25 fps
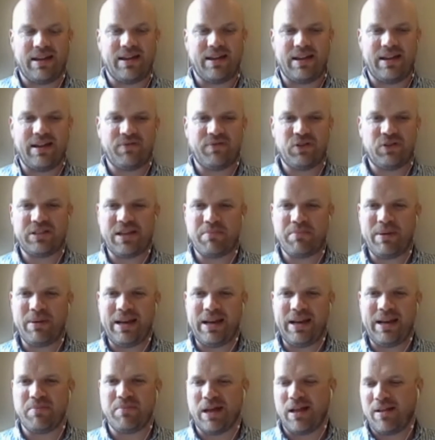If you send me an
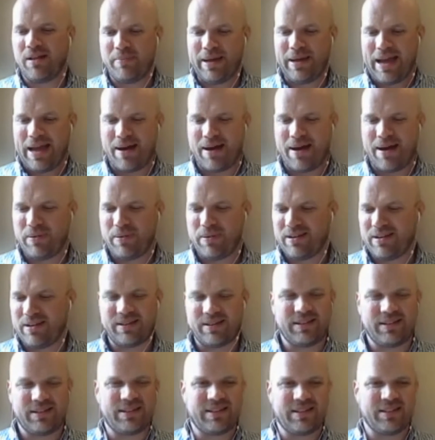email, I'll be happy
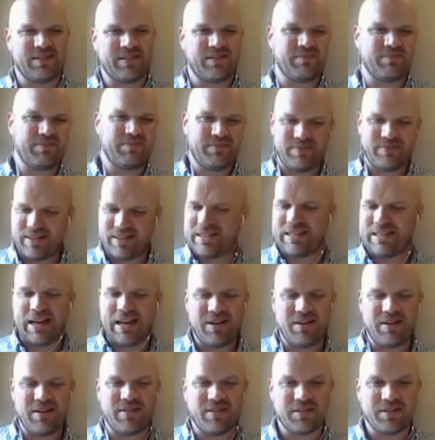to
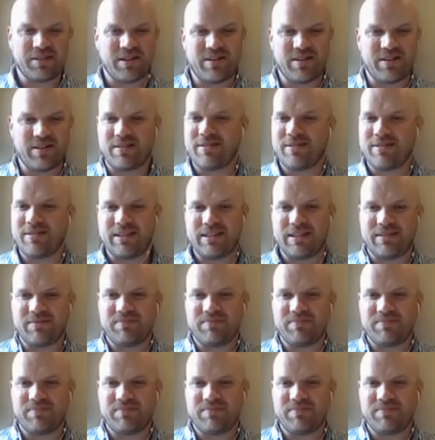send you those articles.